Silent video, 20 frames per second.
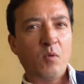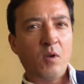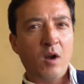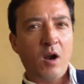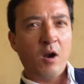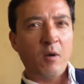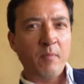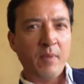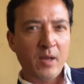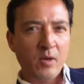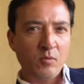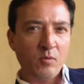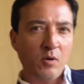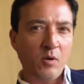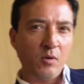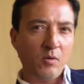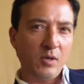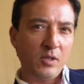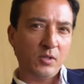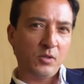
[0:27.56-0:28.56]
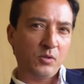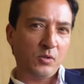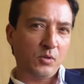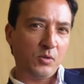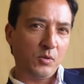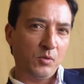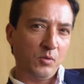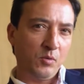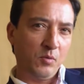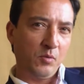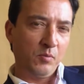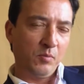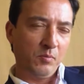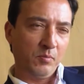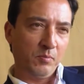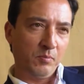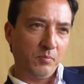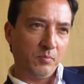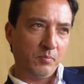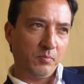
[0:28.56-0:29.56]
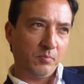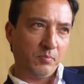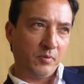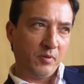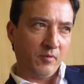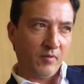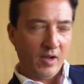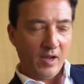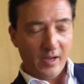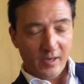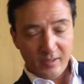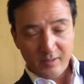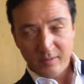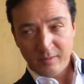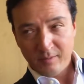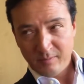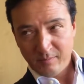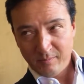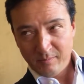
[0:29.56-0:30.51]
Well, our main role is to provide